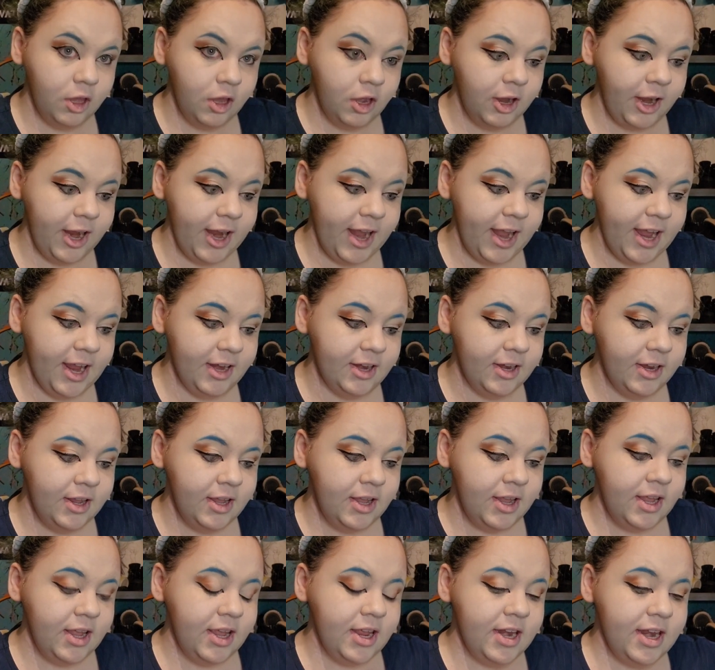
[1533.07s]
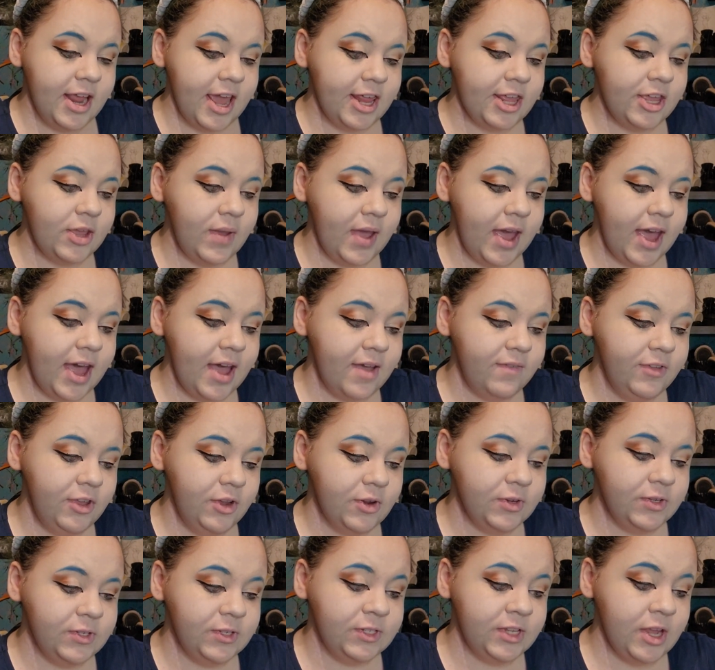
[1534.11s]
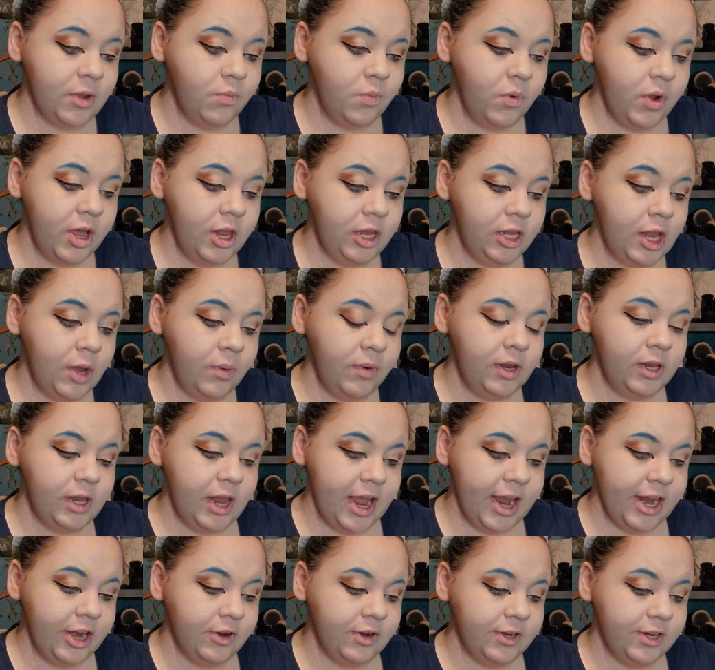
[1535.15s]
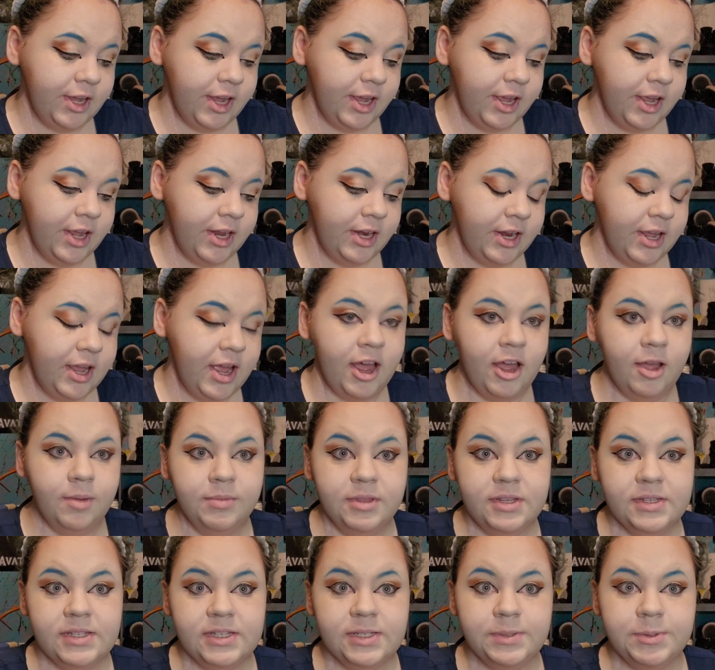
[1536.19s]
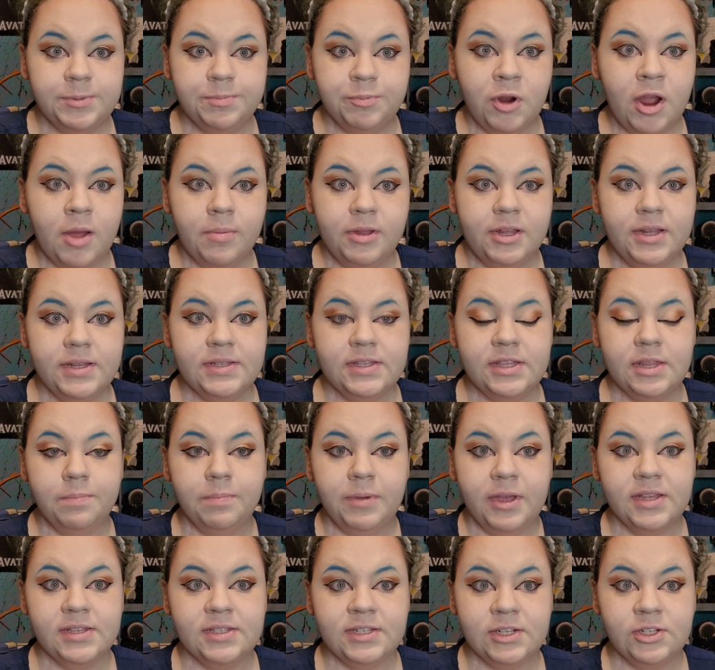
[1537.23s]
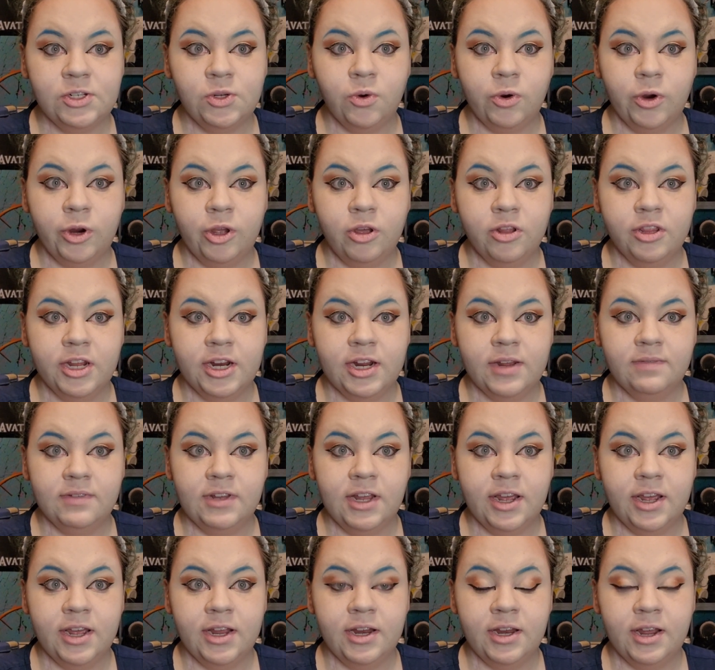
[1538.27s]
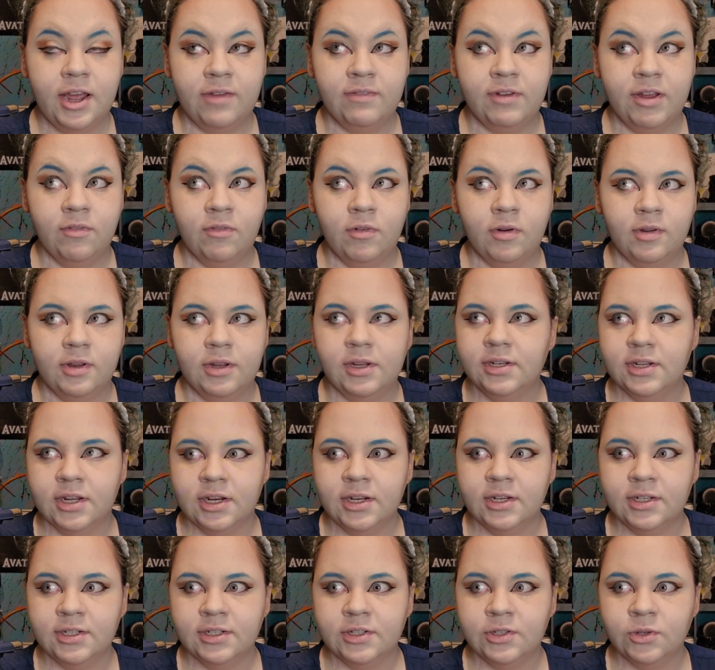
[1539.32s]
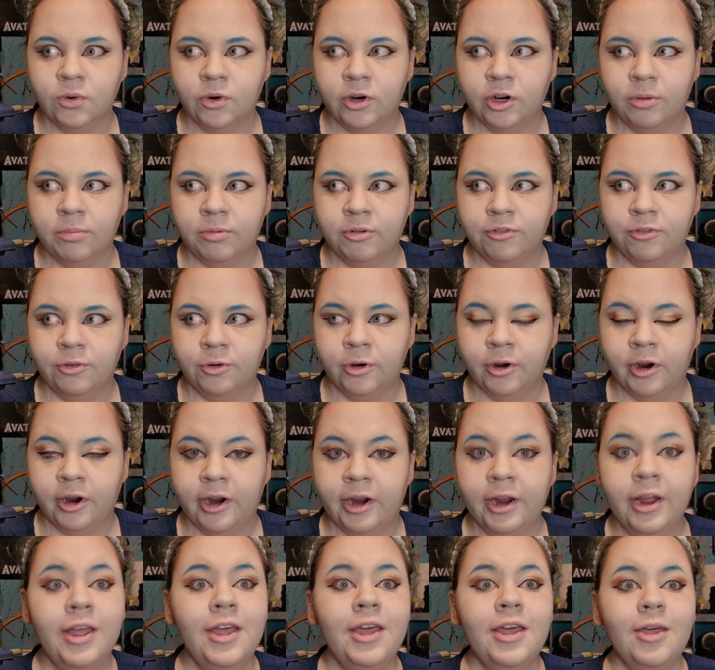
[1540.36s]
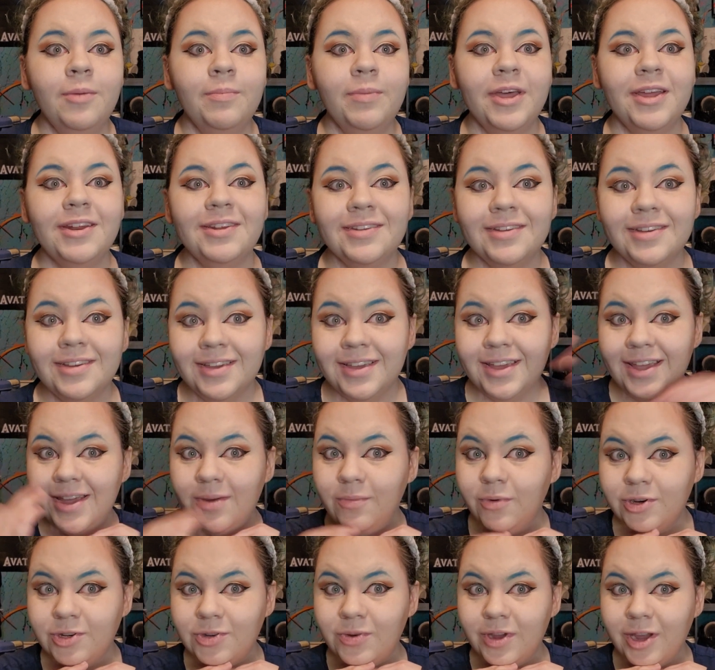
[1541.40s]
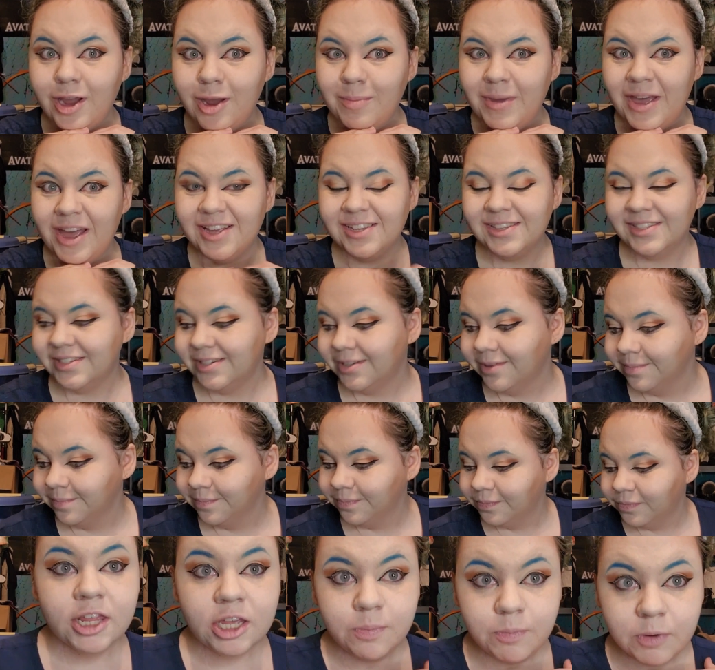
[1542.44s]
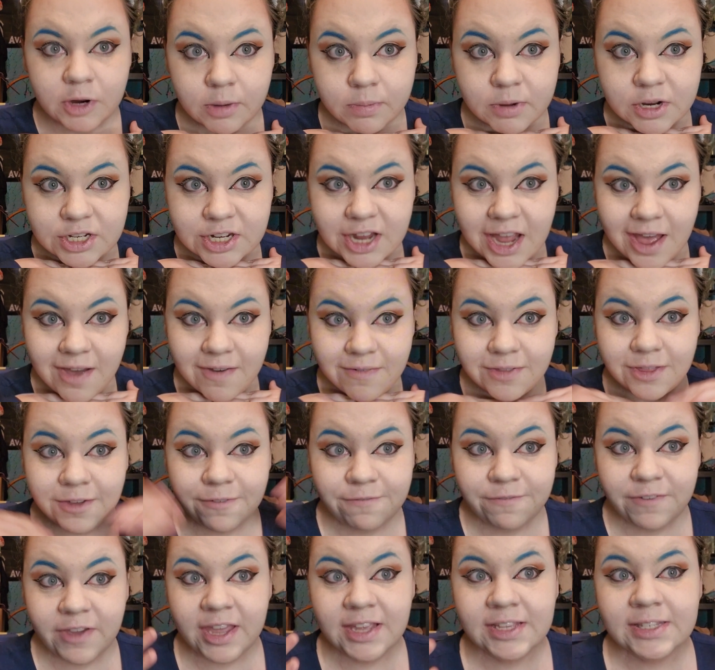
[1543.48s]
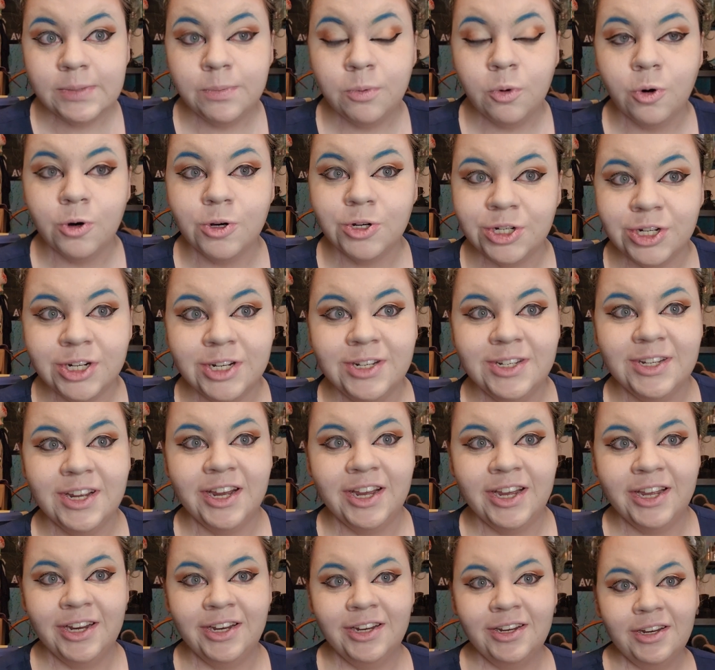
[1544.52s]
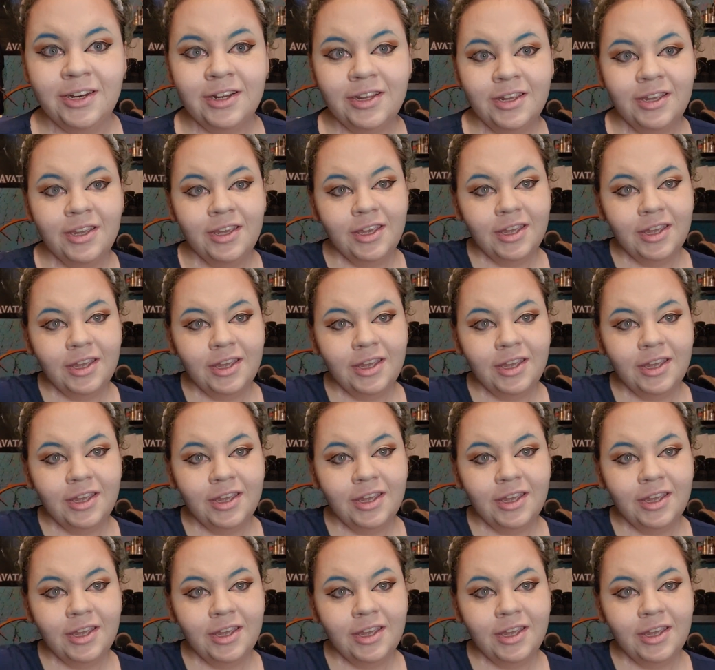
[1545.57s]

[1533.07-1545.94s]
Alright, now that you have your somewhat lower liner done, this probably isn't the best tutorial that I've done. I've never really done a tutorial before, but we're doing our best. You pretty much have the face portion done.